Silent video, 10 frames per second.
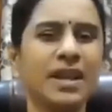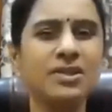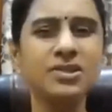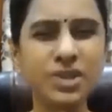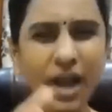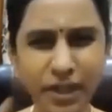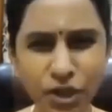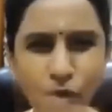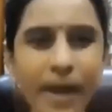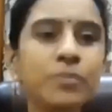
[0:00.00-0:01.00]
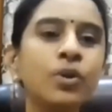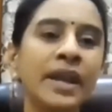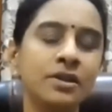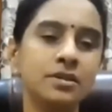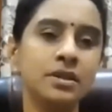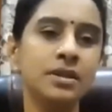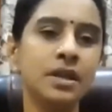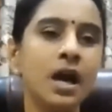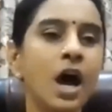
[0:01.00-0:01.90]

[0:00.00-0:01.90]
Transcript: and try to emulate it